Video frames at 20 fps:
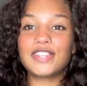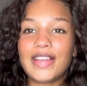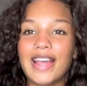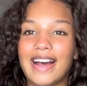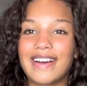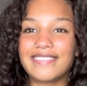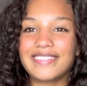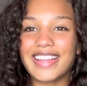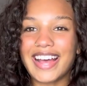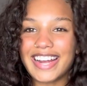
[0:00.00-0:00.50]

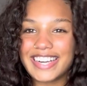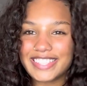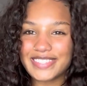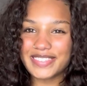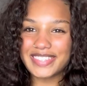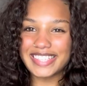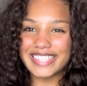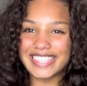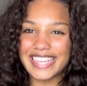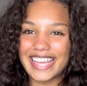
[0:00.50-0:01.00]
yeah, I just
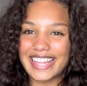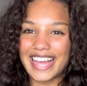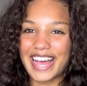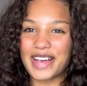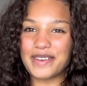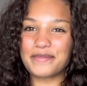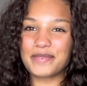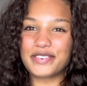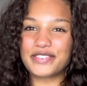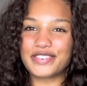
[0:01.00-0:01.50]
wanted to say
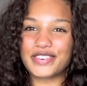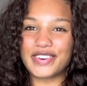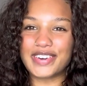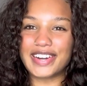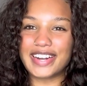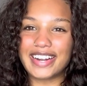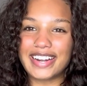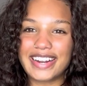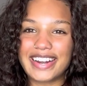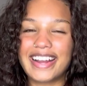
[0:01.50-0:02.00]
that
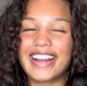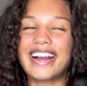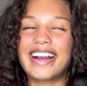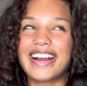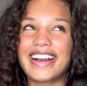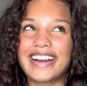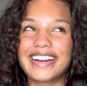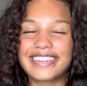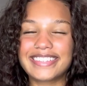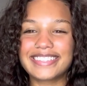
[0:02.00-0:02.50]
before
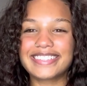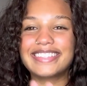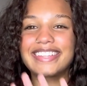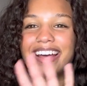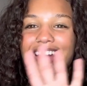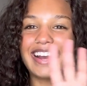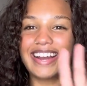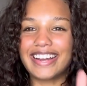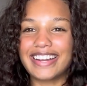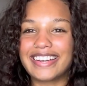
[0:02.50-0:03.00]

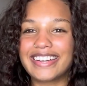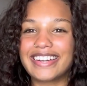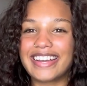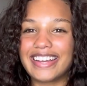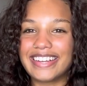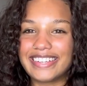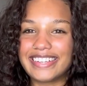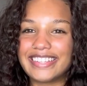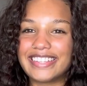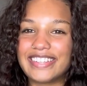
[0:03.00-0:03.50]
I
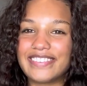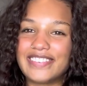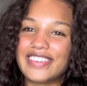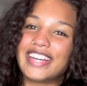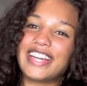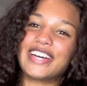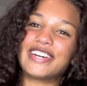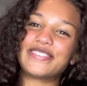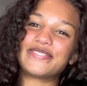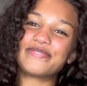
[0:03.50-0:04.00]
ended the
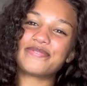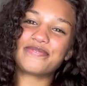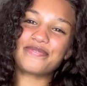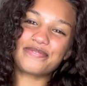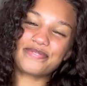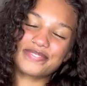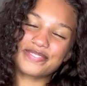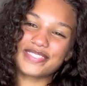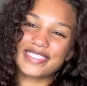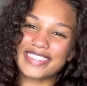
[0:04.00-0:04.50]
video.
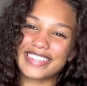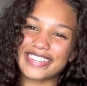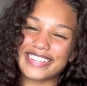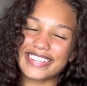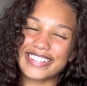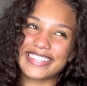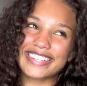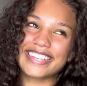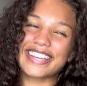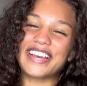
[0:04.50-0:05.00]

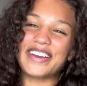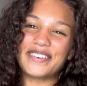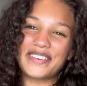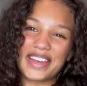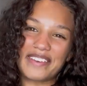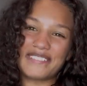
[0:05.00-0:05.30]
Okay,